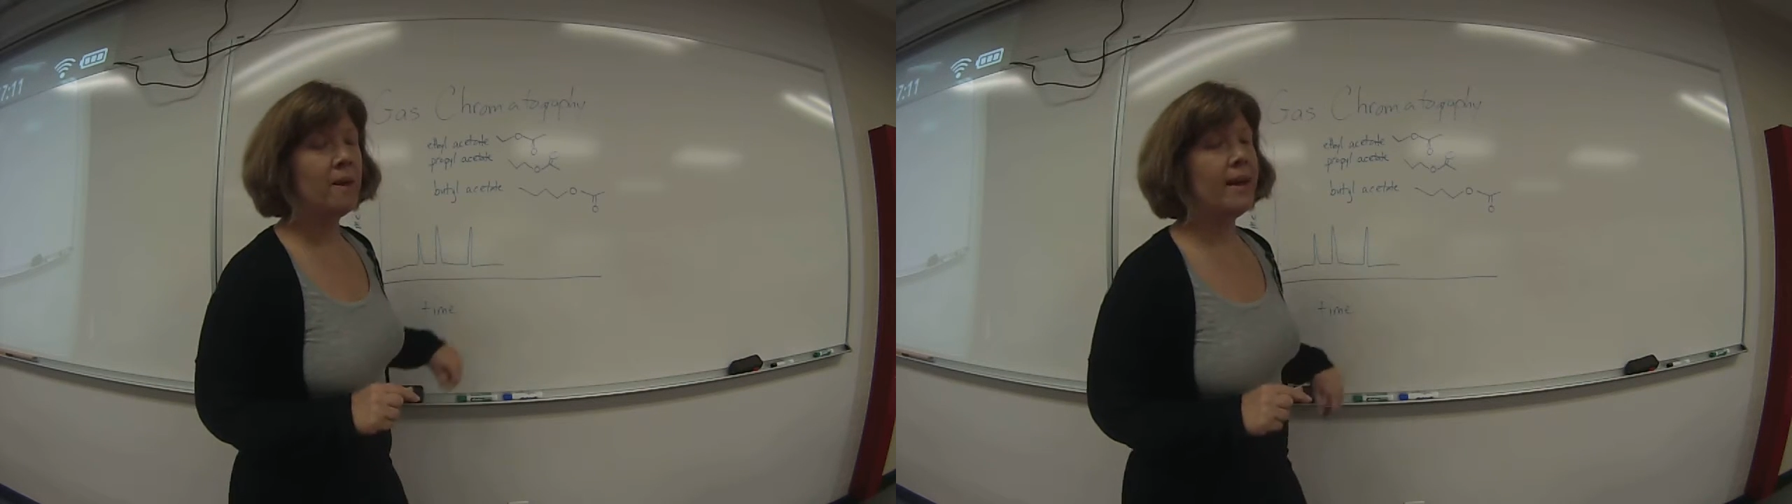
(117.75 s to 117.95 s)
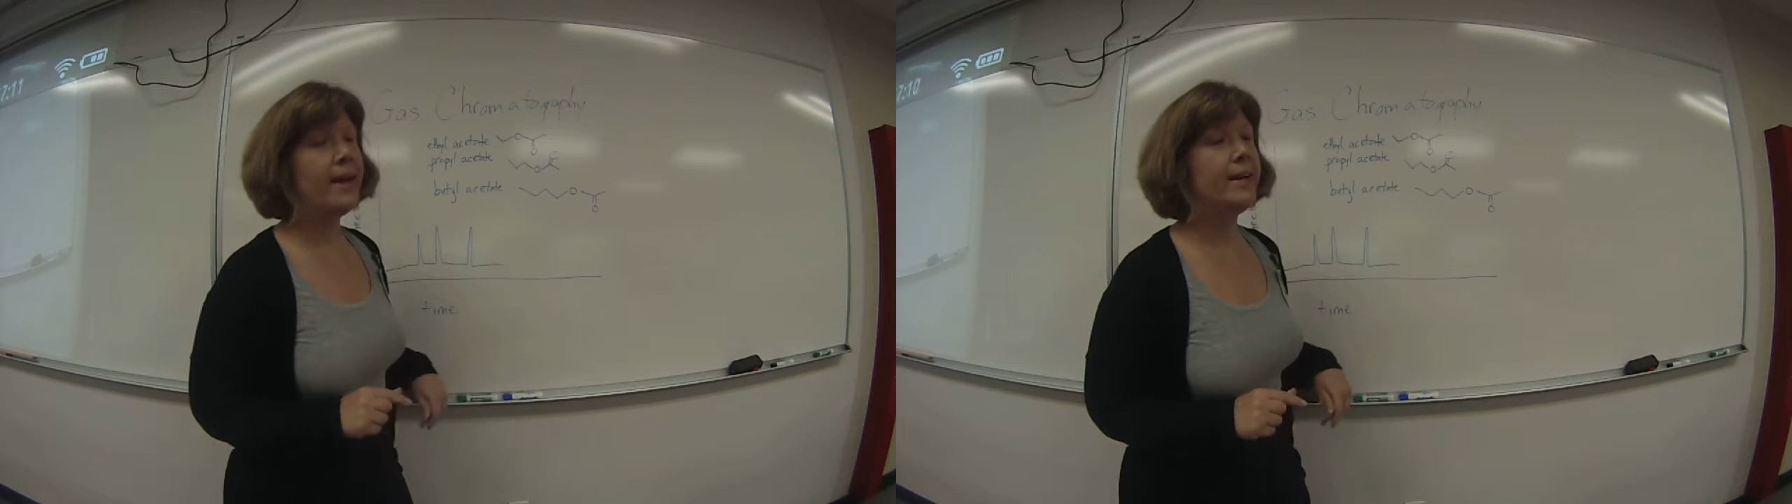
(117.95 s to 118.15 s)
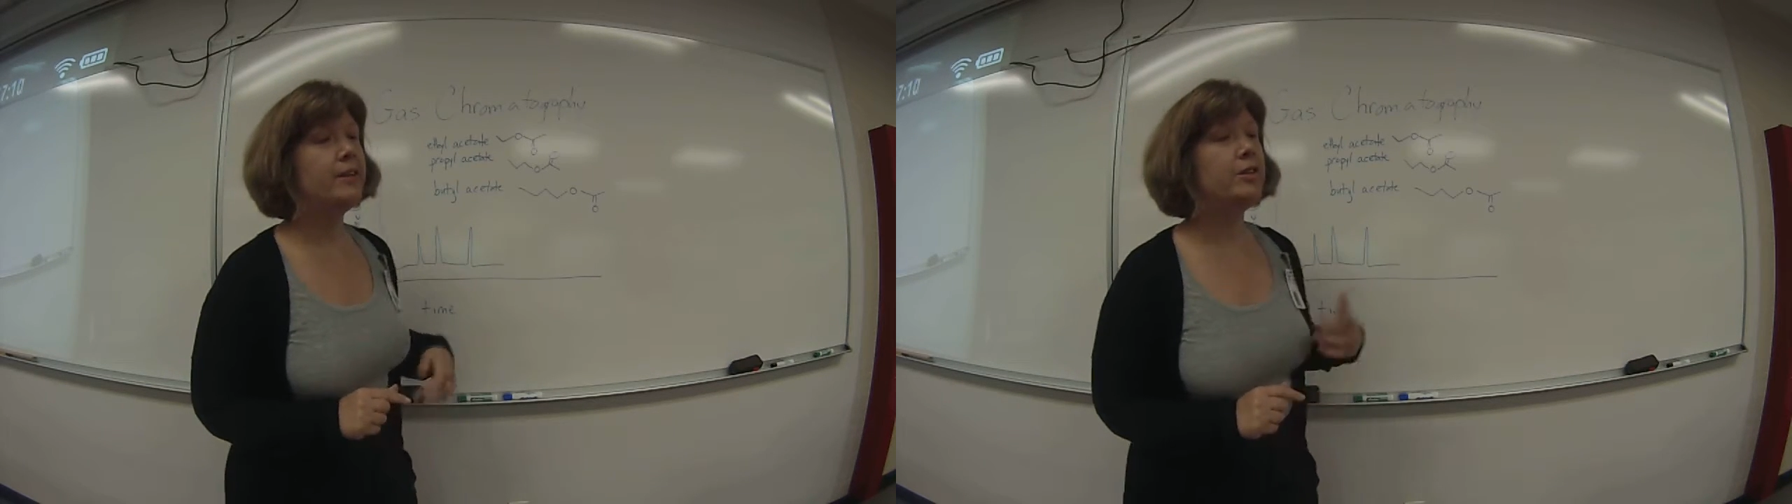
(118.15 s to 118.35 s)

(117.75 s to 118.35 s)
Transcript: and